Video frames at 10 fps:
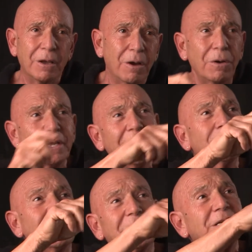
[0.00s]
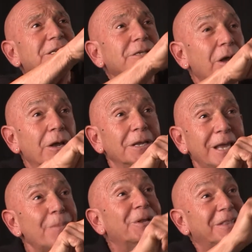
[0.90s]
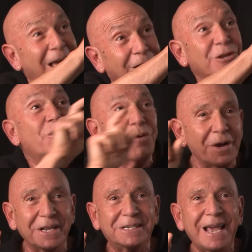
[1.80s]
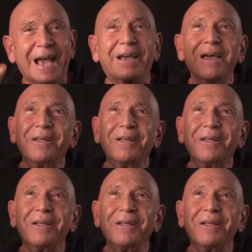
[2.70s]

Oh, yeah, look, there's a Yeah, but that could go on a deck.